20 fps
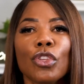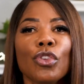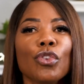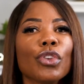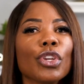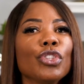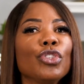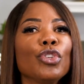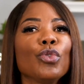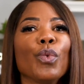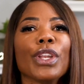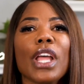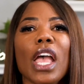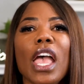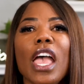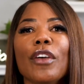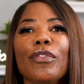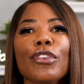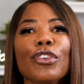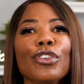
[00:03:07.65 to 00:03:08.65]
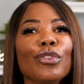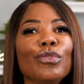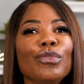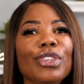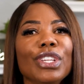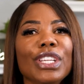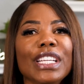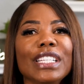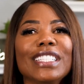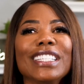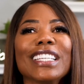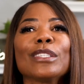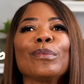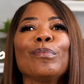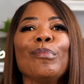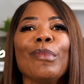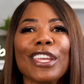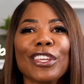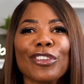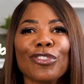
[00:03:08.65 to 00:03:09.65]
you can do whatever you need, just
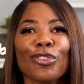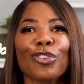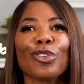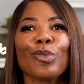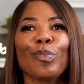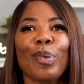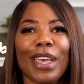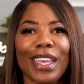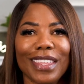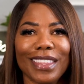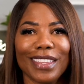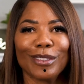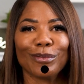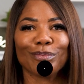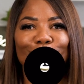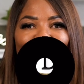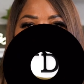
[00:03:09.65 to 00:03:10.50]
make sure you pay them.